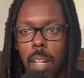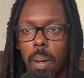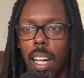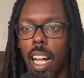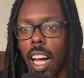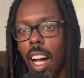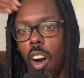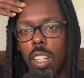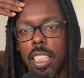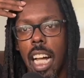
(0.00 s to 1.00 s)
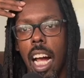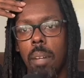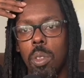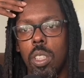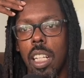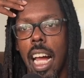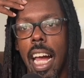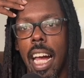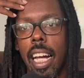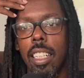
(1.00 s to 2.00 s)
about all the time you could have
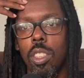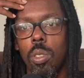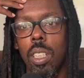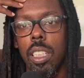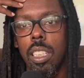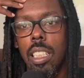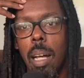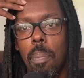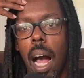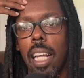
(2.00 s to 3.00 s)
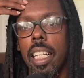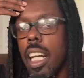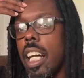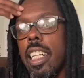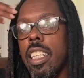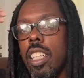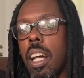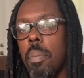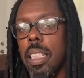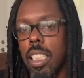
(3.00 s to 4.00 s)
had doing, probably, it
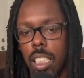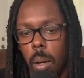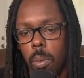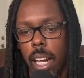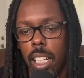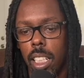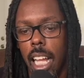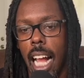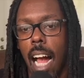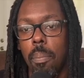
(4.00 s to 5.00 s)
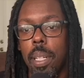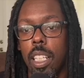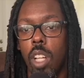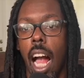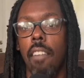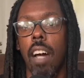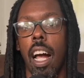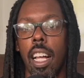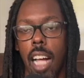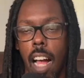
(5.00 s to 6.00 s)
could be just something regular. Like, I've
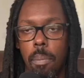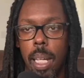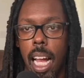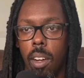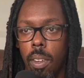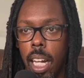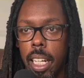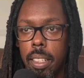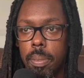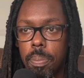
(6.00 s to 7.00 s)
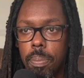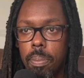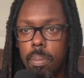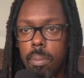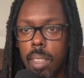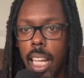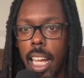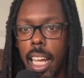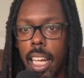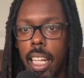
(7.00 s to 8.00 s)
been out, right?
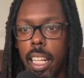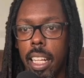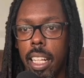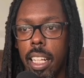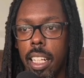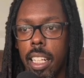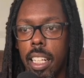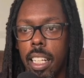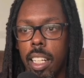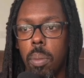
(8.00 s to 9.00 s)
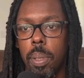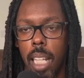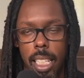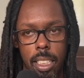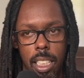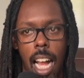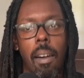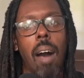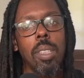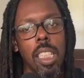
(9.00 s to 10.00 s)
And it'll be like,
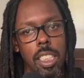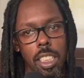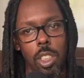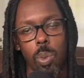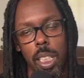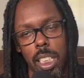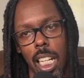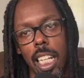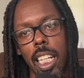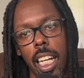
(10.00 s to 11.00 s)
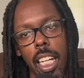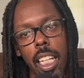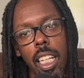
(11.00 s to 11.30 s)
I was in a situation like that